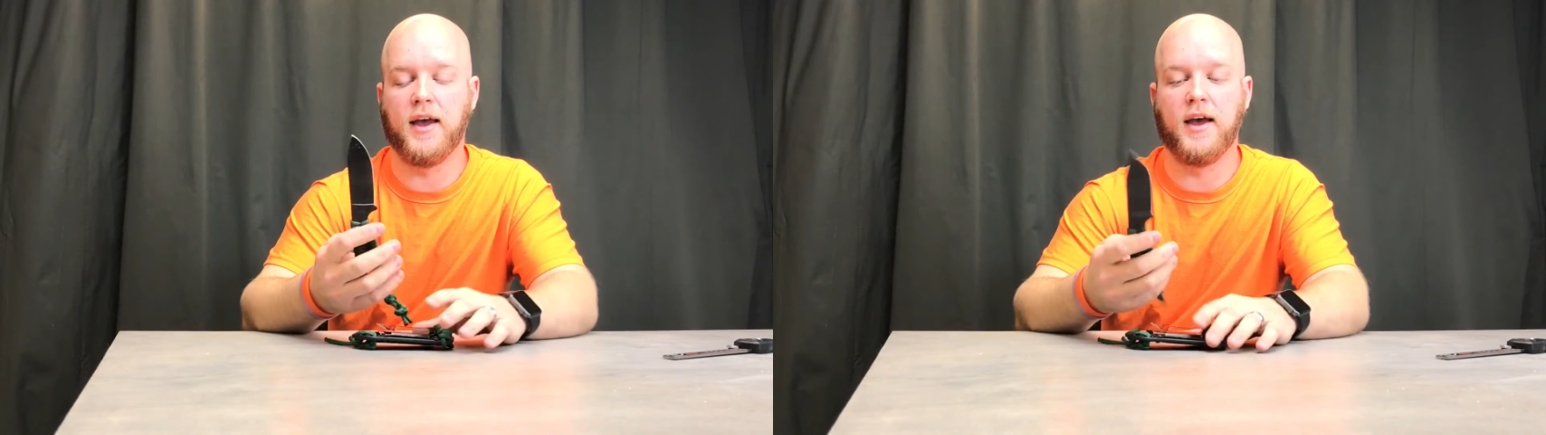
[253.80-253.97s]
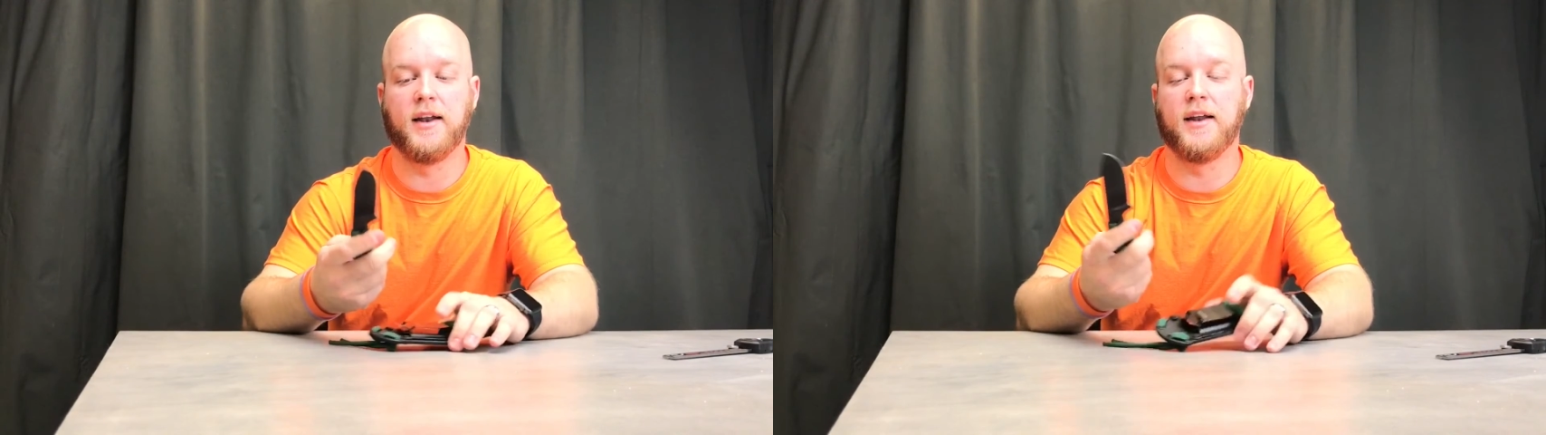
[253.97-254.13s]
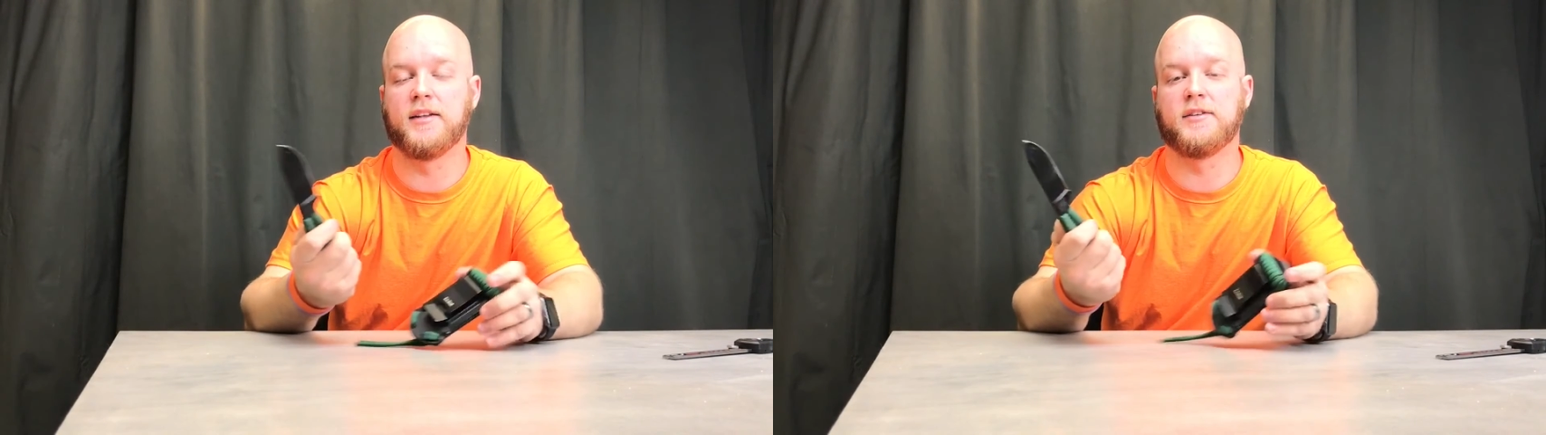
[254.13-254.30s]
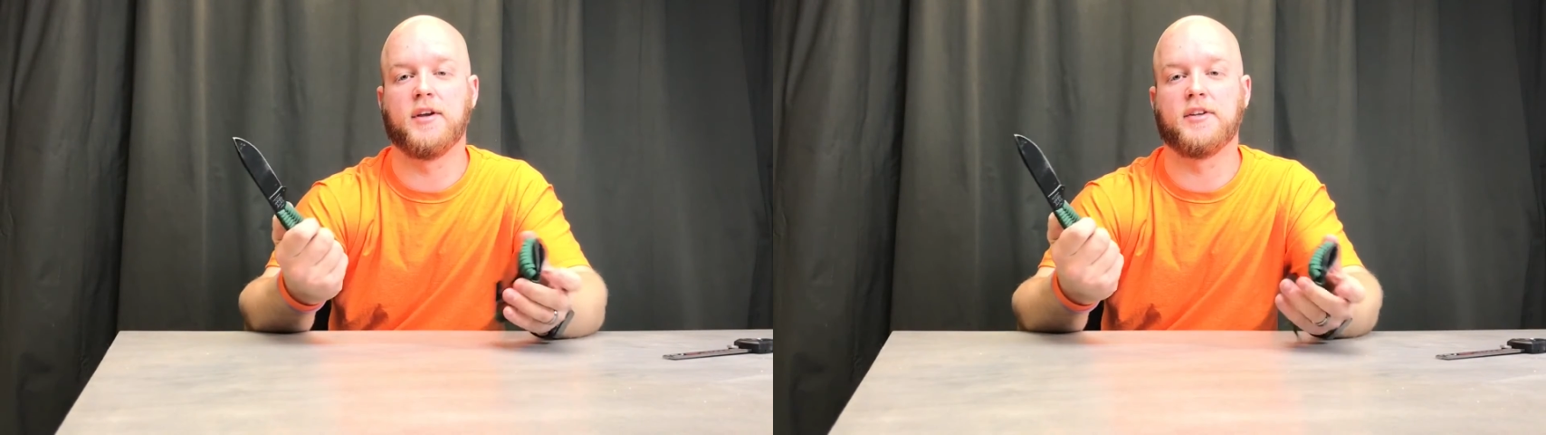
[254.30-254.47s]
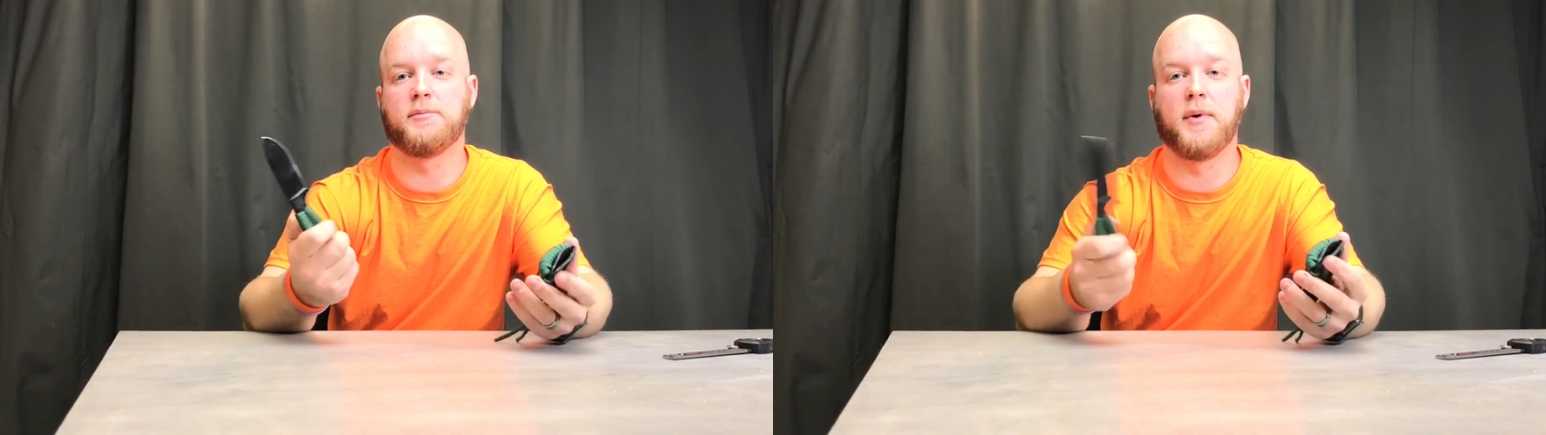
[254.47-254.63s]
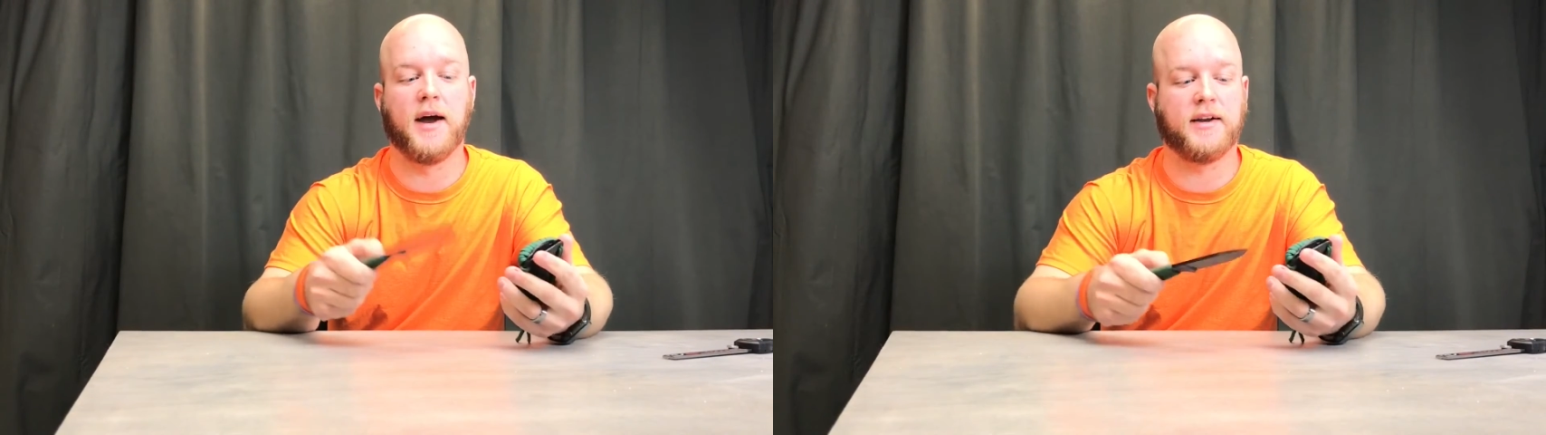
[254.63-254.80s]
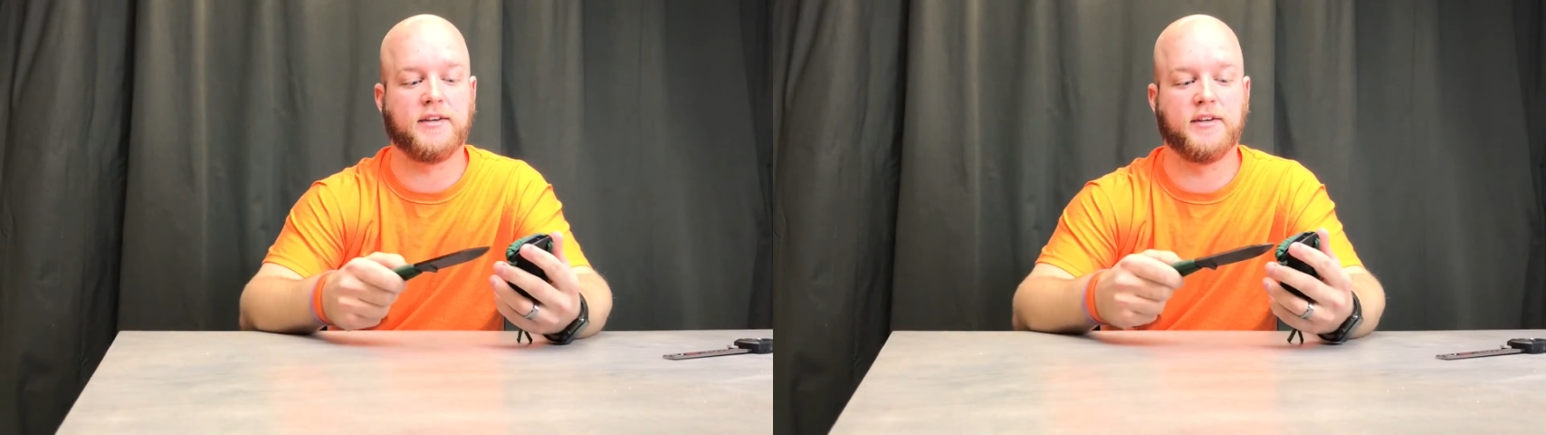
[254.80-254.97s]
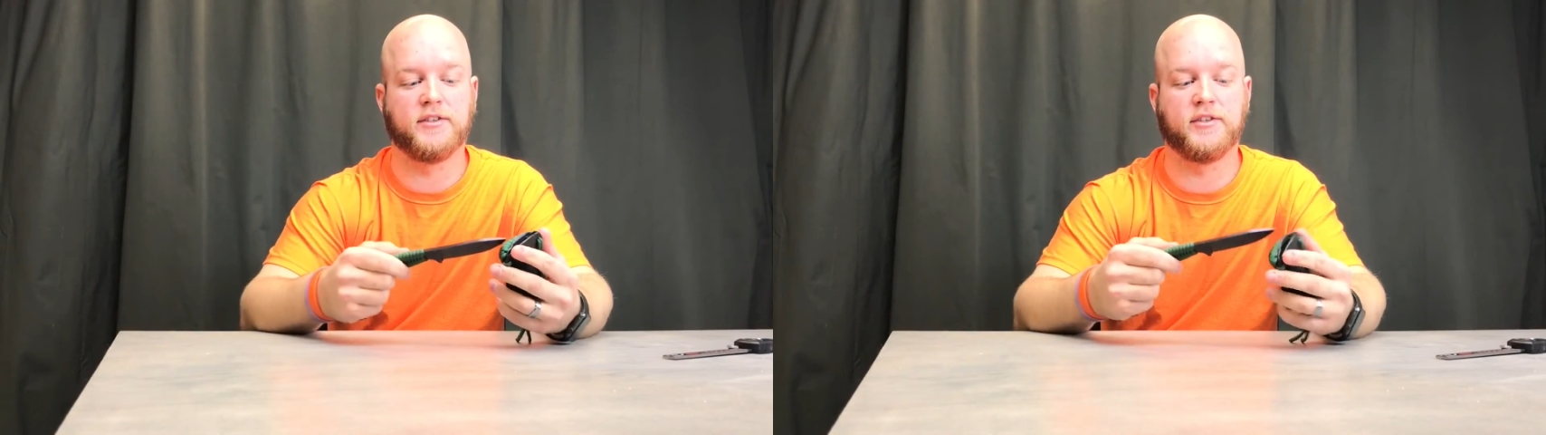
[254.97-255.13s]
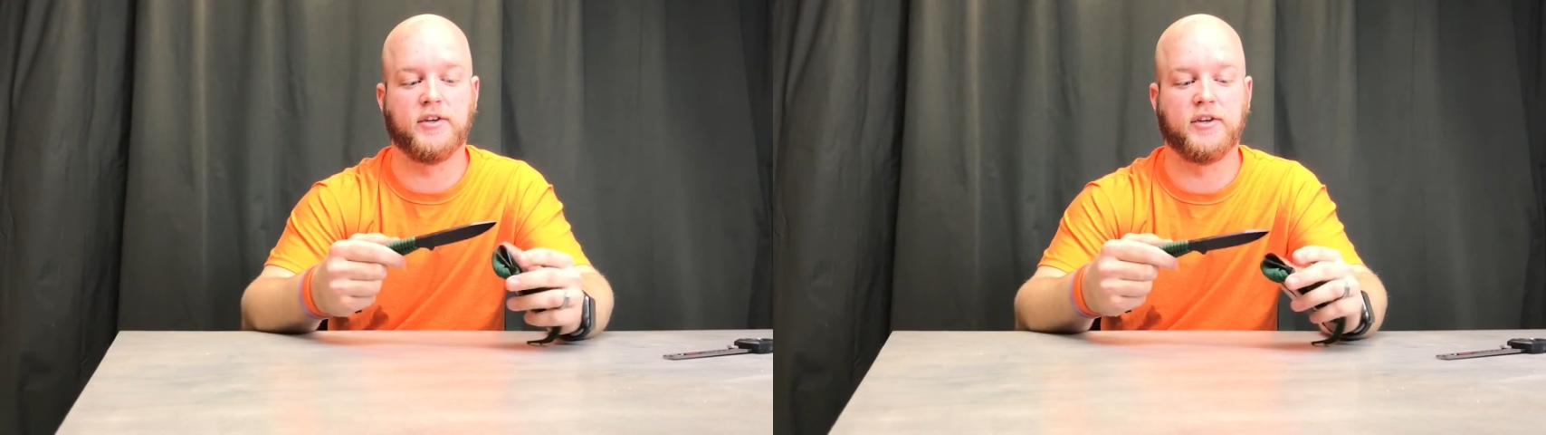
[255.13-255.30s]
And it's back to
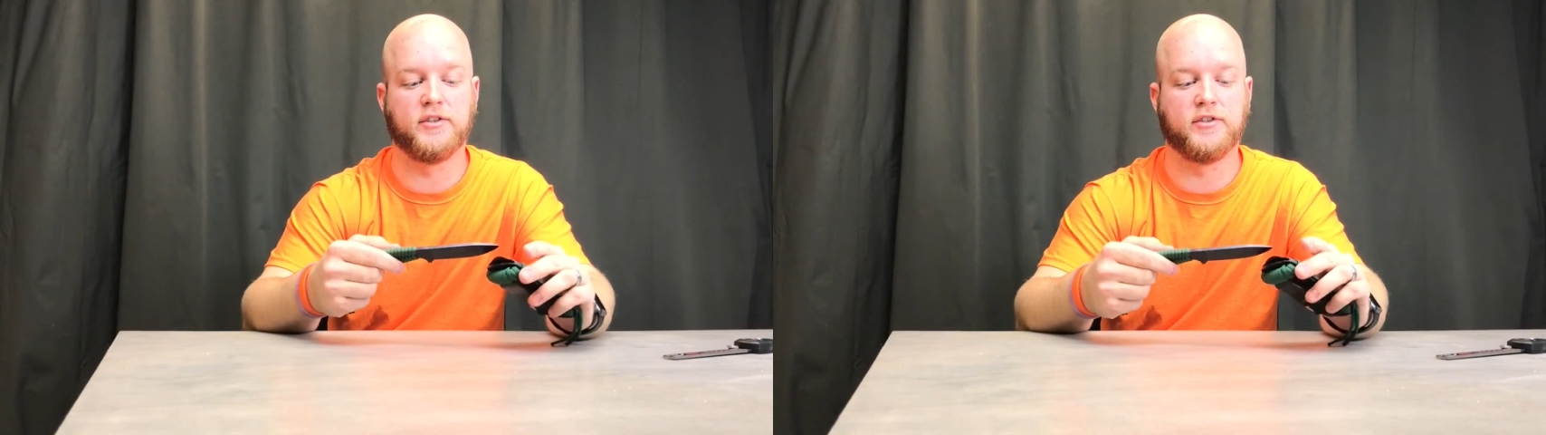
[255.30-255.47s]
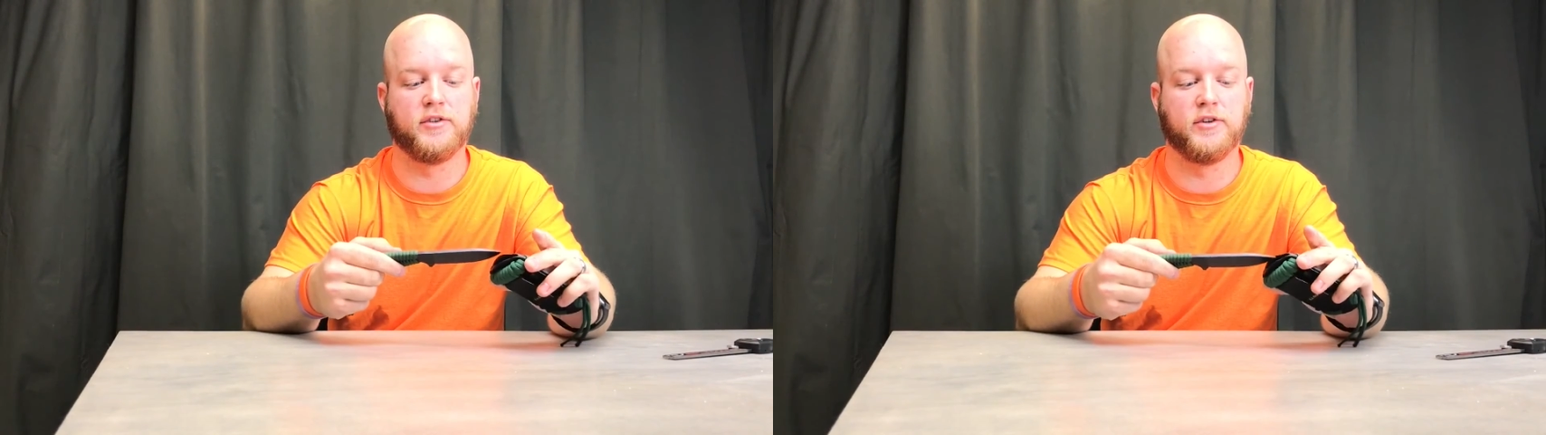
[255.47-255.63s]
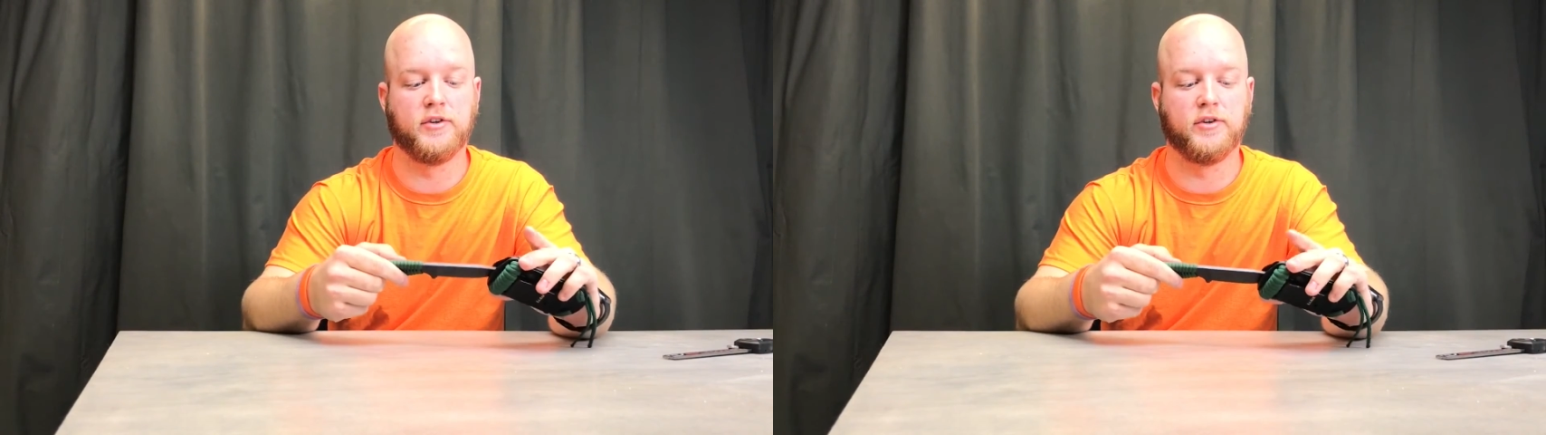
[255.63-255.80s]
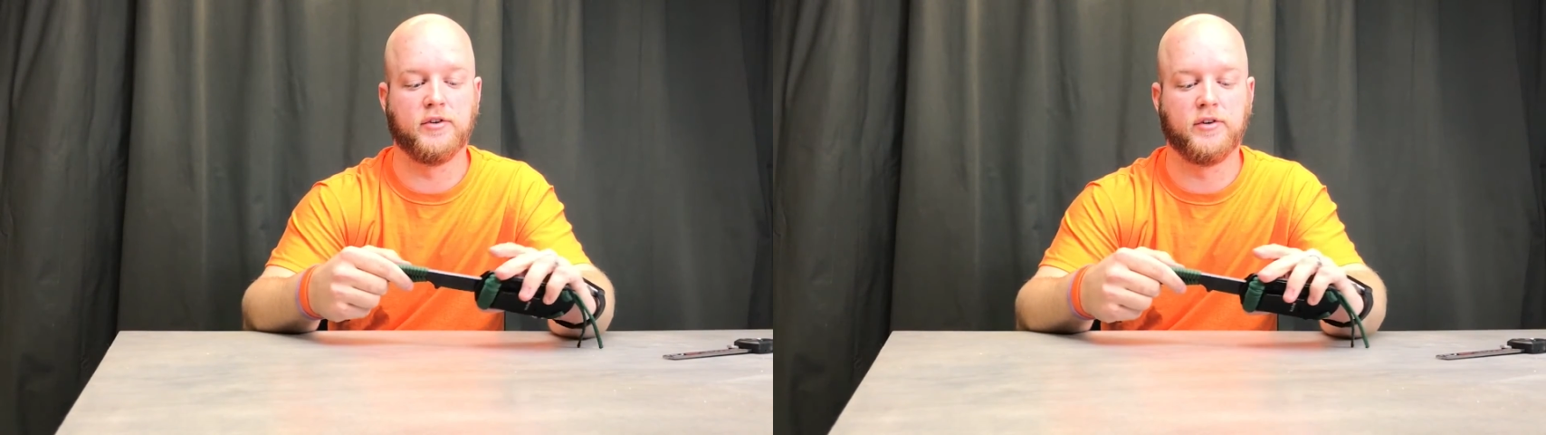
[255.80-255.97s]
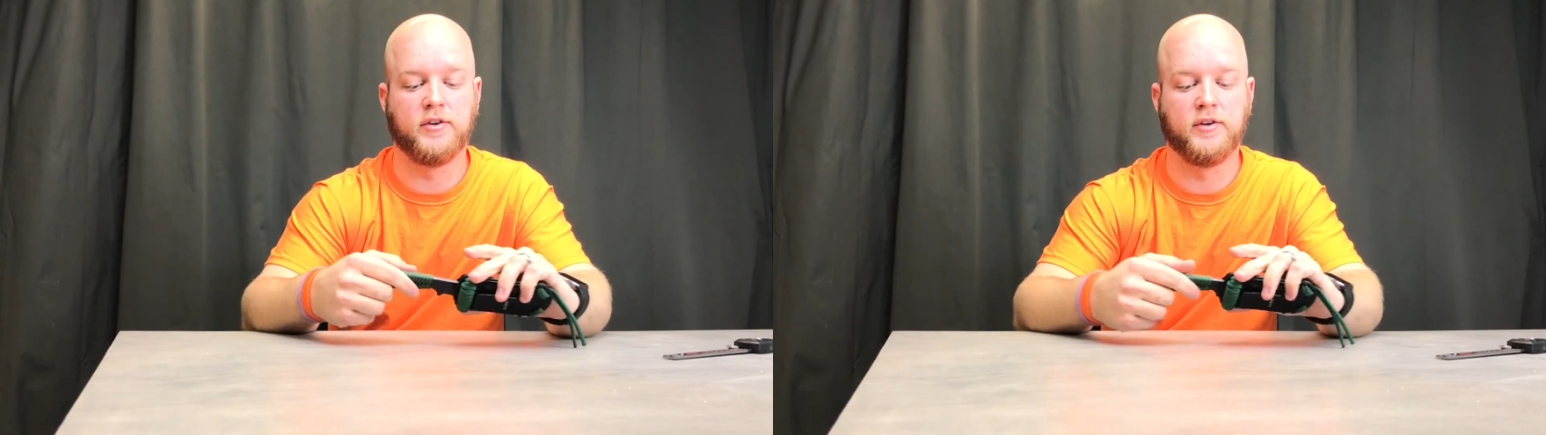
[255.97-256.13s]
as good as new.